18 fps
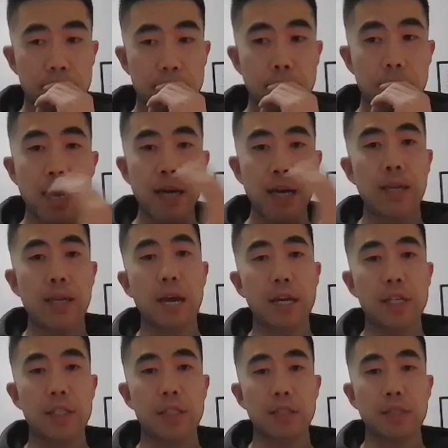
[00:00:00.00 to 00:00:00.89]
my
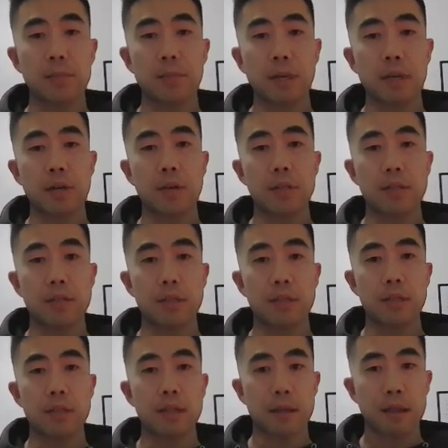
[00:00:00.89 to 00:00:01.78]
connections because
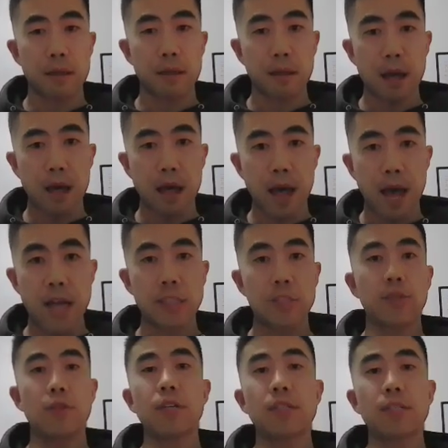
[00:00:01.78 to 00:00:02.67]

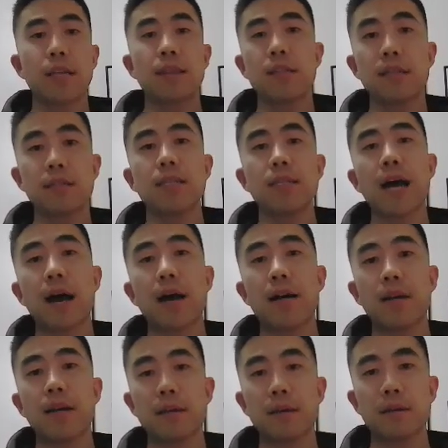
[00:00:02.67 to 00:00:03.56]
as soon as I did
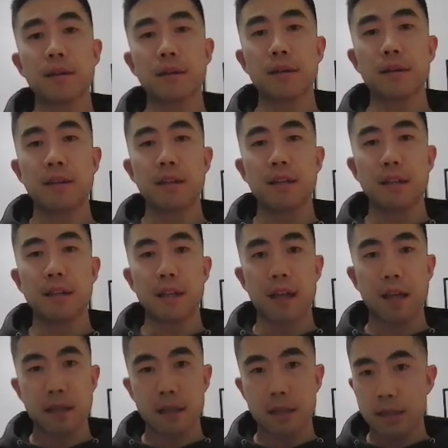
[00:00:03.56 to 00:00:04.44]
that,
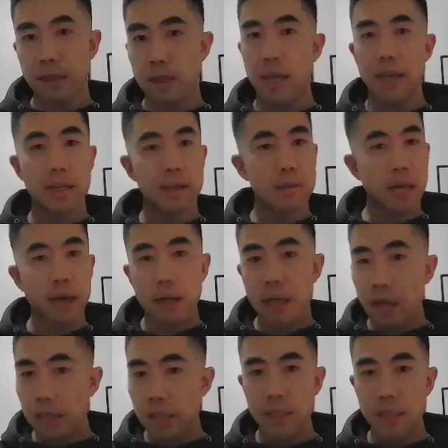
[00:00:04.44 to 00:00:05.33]

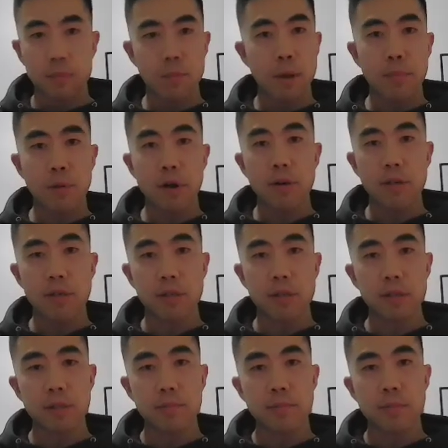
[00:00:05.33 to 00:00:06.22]
it just went
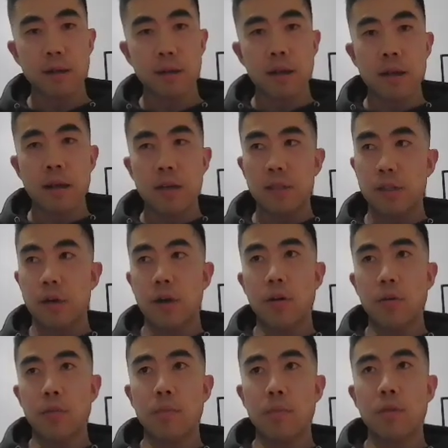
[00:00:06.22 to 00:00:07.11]
bonkers.
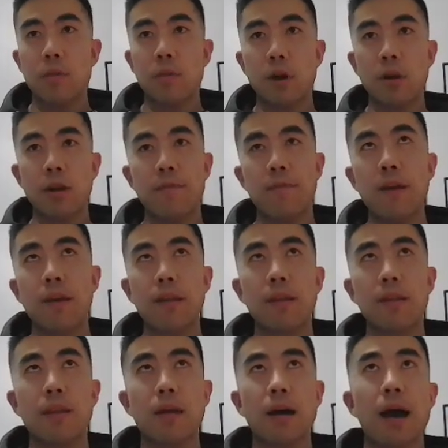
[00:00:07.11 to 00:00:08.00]
So the only
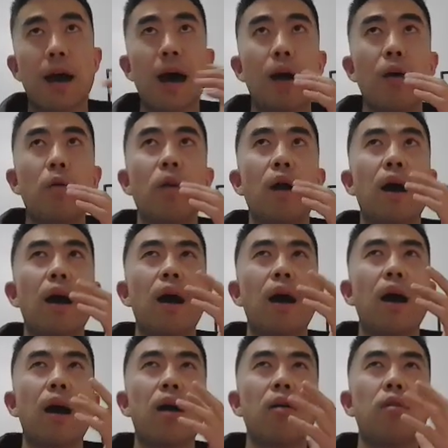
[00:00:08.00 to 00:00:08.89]
thing that
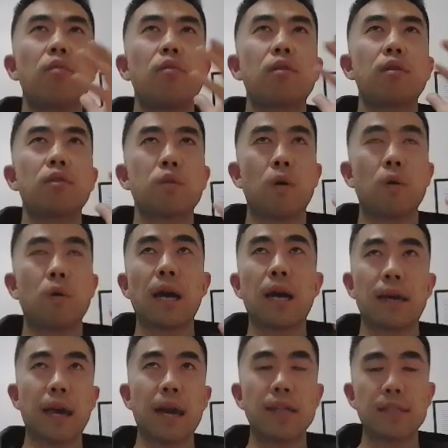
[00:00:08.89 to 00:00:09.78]
I'll talk
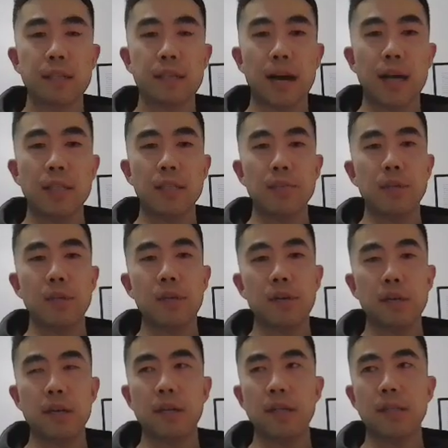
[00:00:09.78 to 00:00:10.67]
against that is
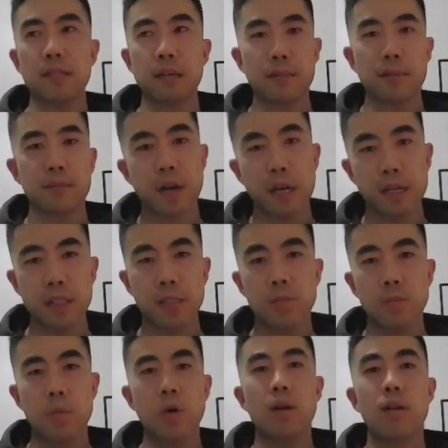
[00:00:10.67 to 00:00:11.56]
because is the
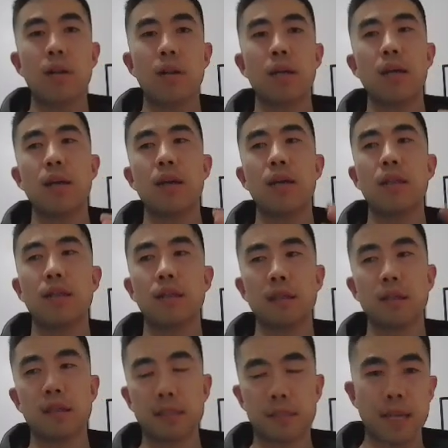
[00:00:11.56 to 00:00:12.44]
impressions weren't
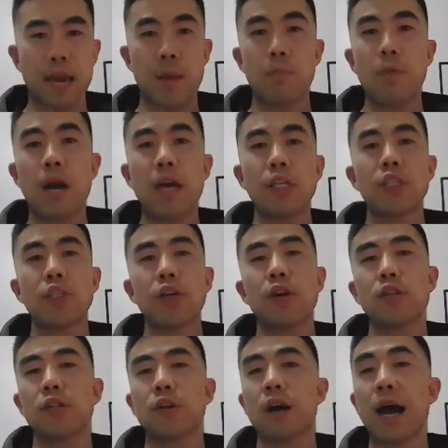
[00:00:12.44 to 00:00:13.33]
in the same
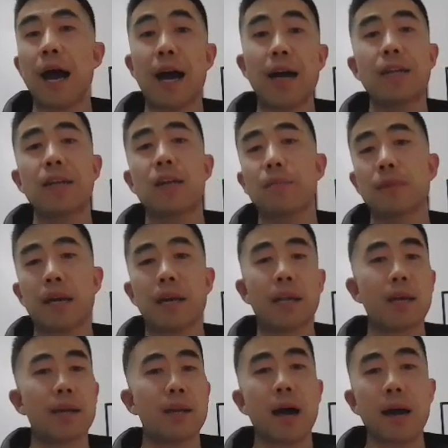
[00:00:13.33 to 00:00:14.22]
ratio. So I ended up
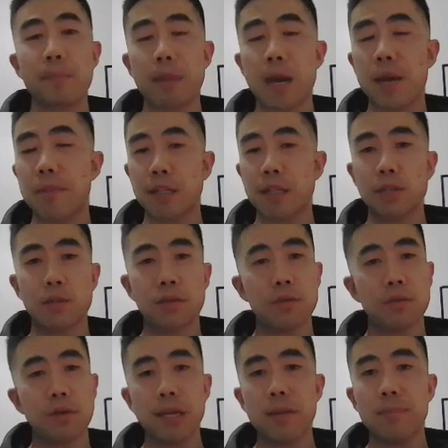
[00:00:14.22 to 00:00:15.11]
getting like maybe
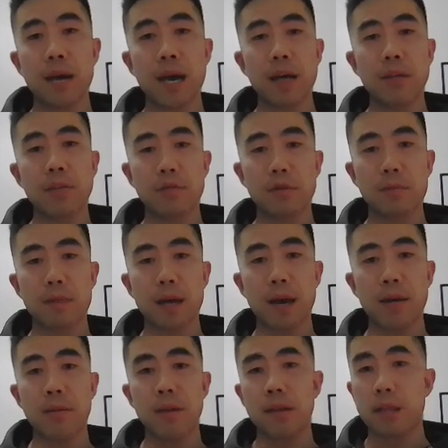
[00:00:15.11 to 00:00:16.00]
two inbound from
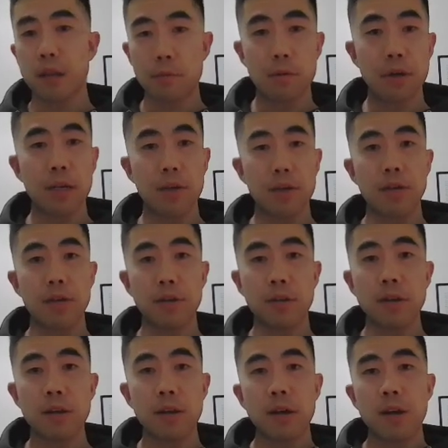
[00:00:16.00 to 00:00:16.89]
that. They were pretty
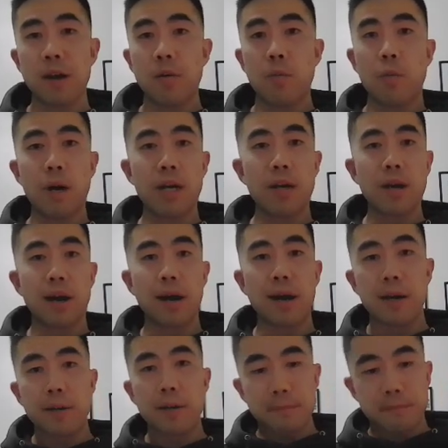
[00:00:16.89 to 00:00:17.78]
good. One
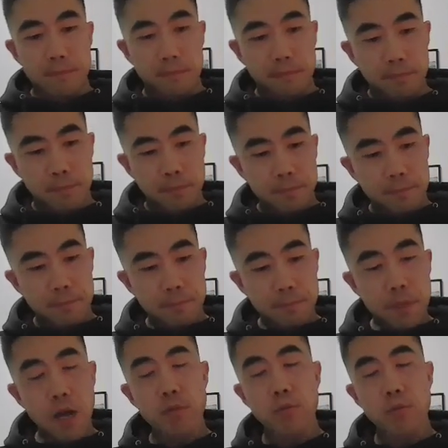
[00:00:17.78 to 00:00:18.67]
guy,
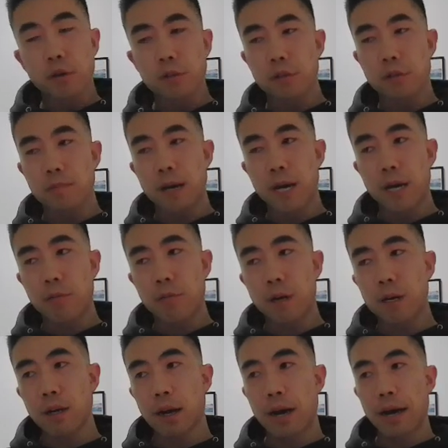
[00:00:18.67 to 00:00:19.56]
I'll talk to you about it.
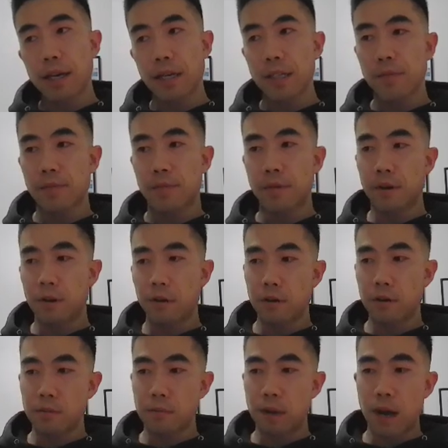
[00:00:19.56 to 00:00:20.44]
One guy, he's
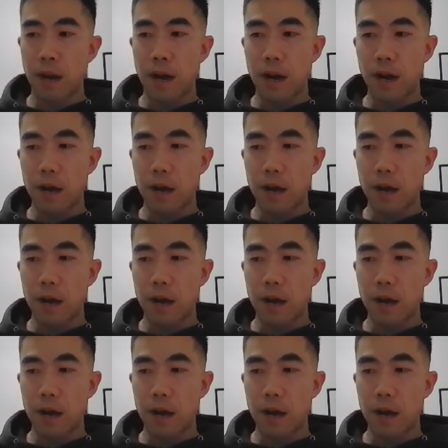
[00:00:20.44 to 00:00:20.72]
from